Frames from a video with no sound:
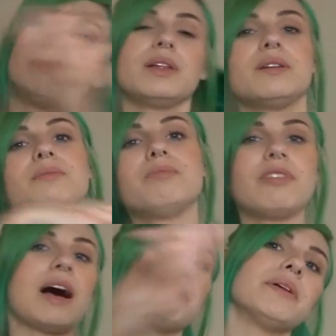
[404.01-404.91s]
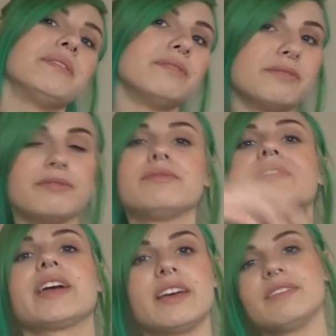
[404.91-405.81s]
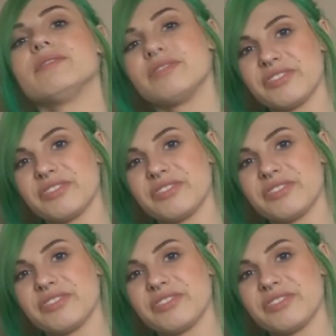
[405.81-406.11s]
little plop and freaking,